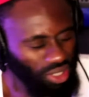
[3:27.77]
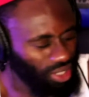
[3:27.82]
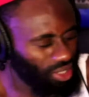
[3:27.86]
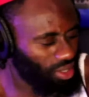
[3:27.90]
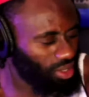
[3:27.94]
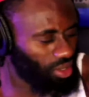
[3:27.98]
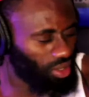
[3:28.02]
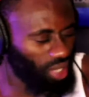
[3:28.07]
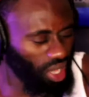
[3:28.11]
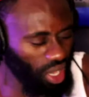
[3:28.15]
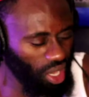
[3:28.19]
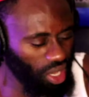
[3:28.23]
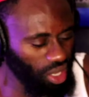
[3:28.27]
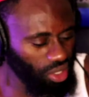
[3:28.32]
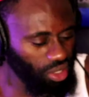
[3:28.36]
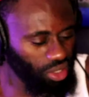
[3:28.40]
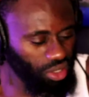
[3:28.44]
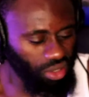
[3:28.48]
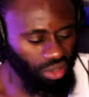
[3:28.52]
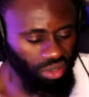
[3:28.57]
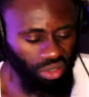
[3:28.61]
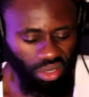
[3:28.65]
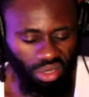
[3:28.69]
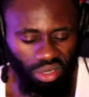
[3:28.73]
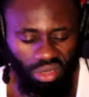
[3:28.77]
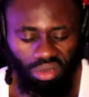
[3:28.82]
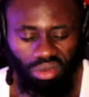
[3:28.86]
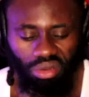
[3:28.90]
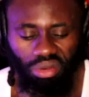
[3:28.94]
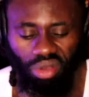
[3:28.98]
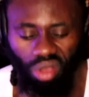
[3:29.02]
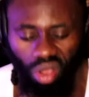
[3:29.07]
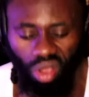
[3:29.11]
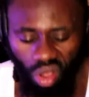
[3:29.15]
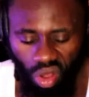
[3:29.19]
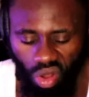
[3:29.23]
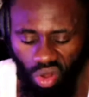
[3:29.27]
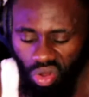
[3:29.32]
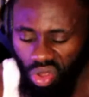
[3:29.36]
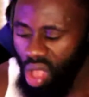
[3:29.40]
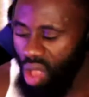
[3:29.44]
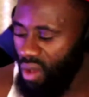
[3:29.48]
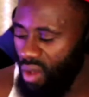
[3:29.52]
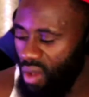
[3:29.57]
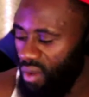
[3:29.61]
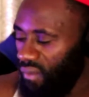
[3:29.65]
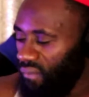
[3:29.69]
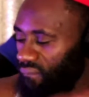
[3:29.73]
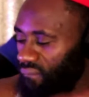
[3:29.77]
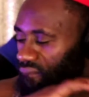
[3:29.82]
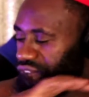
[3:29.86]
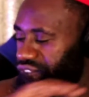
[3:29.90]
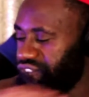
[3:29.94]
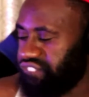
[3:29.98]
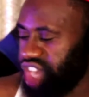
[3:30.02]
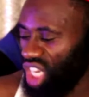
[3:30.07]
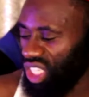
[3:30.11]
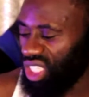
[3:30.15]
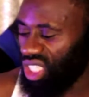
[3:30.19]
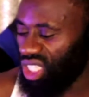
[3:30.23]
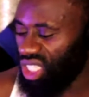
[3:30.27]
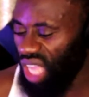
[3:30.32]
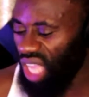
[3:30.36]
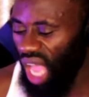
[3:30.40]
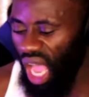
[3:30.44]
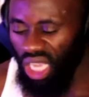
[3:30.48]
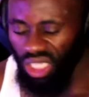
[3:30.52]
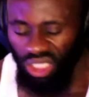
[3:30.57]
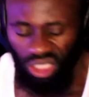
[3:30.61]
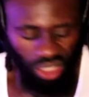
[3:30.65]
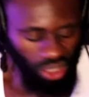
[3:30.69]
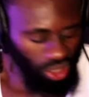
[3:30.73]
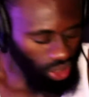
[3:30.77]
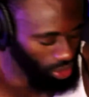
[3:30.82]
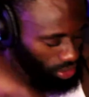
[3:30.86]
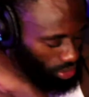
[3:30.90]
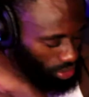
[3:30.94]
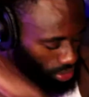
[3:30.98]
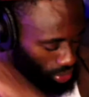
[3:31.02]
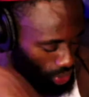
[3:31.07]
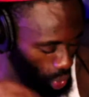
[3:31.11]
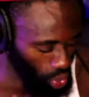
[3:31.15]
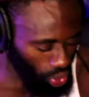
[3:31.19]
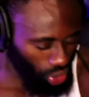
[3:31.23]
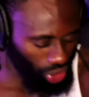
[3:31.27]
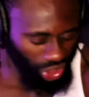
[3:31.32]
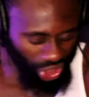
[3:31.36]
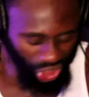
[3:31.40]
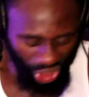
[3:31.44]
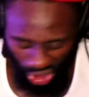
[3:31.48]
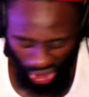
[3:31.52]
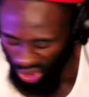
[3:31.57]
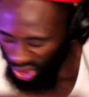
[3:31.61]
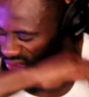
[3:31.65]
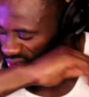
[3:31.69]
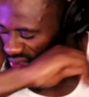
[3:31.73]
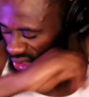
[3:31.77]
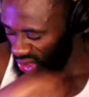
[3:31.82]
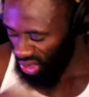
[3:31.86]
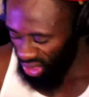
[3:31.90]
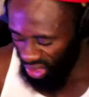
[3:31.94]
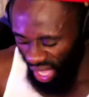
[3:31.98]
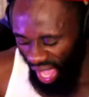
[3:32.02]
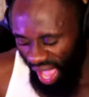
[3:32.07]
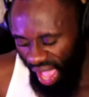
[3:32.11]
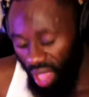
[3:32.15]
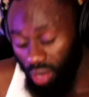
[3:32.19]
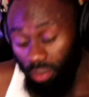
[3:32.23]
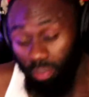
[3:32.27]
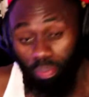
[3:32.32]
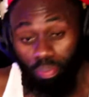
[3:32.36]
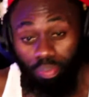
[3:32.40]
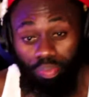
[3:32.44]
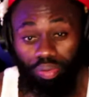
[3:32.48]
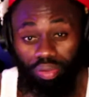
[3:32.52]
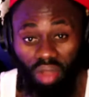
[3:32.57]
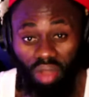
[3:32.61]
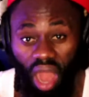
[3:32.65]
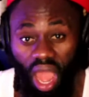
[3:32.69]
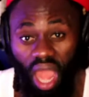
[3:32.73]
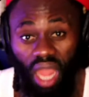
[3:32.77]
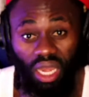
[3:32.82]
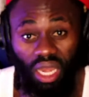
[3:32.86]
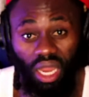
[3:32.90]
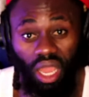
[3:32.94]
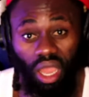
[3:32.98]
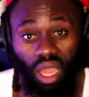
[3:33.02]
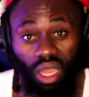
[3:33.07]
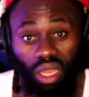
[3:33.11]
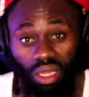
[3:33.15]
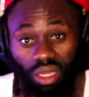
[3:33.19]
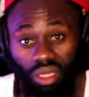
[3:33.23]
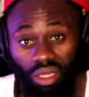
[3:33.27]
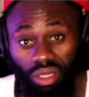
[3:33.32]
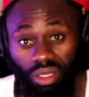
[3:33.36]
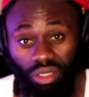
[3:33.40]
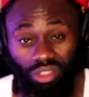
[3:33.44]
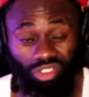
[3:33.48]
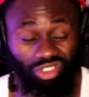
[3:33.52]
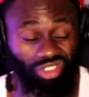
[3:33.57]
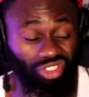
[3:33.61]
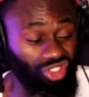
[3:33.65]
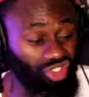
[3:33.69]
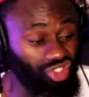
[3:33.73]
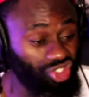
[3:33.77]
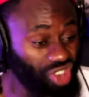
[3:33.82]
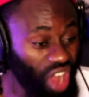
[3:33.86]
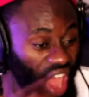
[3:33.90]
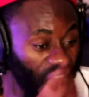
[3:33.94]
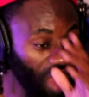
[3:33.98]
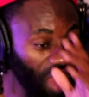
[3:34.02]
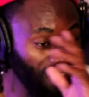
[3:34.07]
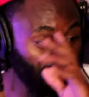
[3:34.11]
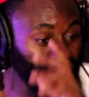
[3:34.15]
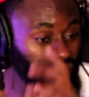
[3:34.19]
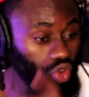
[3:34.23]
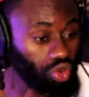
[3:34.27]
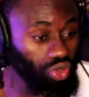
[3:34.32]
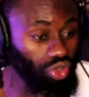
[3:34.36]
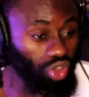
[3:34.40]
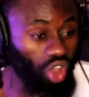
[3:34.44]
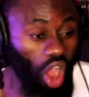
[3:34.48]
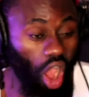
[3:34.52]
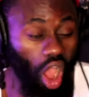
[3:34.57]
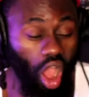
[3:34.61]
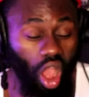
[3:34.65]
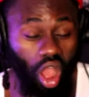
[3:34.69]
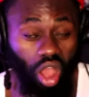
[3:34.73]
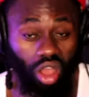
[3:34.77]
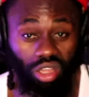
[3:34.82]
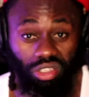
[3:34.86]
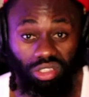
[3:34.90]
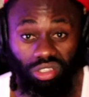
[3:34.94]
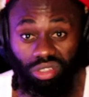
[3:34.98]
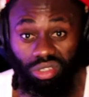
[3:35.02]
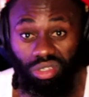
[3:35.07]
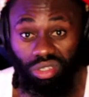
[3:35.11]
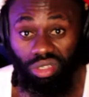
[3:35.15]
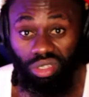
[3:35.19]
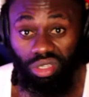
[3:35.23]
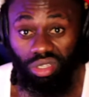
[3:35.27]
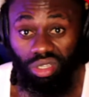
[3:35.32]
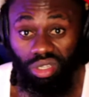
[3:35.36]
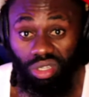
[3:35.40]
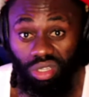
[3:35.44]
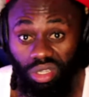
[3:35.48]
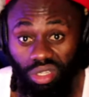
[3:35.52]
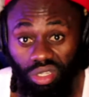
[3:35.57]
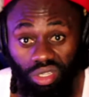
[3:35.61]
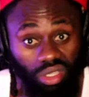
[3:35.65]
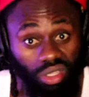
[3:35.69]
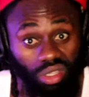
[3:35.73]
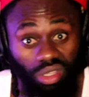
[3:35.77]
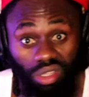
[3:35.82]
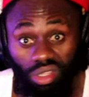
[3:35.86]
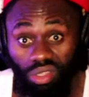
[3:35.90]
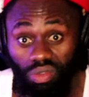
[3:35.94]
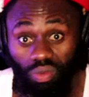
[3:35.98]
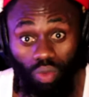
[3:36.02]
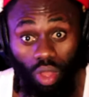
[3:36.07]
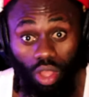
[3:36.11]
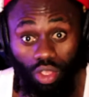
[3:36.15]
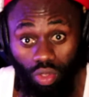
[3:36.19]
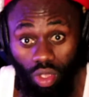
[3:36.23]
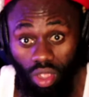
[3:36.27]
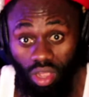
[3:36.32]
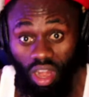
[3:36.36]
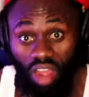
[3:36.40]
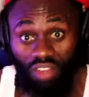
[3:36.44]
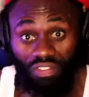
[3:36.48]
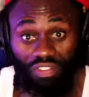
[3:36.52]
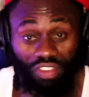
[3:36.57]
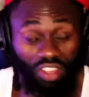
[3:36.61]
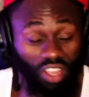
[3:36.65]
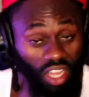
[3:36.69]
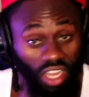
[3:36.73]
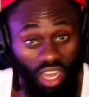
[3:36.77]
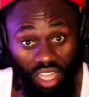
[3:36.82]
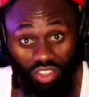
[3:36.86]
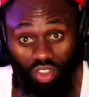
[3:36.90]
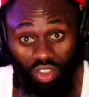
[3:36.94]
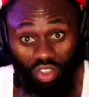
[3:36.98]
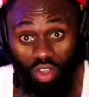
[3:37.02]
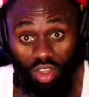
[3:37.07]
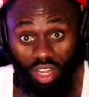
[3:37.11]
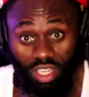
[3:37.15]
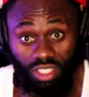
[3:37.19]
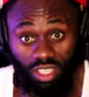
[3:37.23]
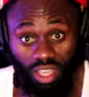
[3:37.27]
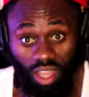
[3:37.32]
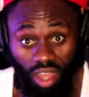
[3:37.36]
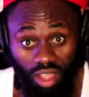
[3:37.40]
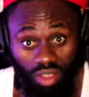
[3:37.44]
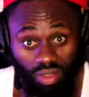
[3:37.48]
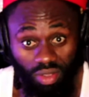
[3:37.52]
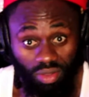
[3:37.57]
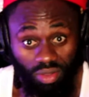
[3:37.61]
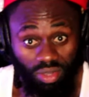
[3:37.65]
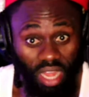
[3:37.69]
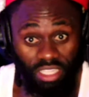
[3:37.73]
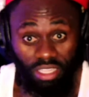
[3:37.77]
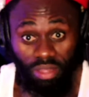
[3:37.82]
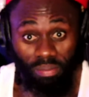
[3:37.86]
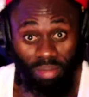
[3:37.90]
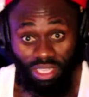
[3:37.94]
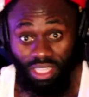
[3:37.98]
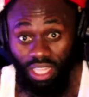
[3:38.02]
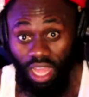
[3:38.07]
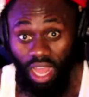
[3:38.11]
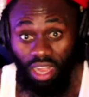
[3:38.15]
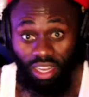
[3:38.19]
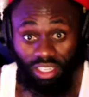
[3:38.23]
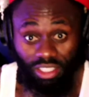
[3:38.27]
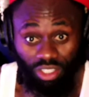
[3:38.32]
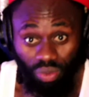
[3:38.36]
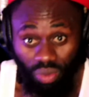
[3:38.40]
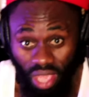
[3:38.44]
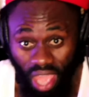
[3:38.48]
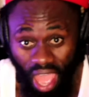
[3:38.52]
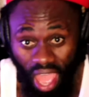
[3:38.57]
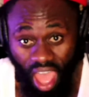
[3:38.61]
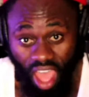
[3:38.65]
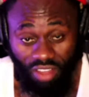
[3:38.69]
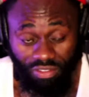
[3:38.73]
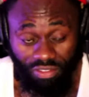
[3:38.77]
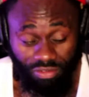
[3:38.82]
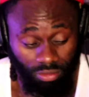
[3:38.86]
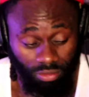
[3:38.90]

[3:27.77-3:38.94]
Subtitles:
This. Woo! Versace. Gucci. That. Prada. Drive good cars. When you're in Africa, that's all they tell you. That's the mentality we have.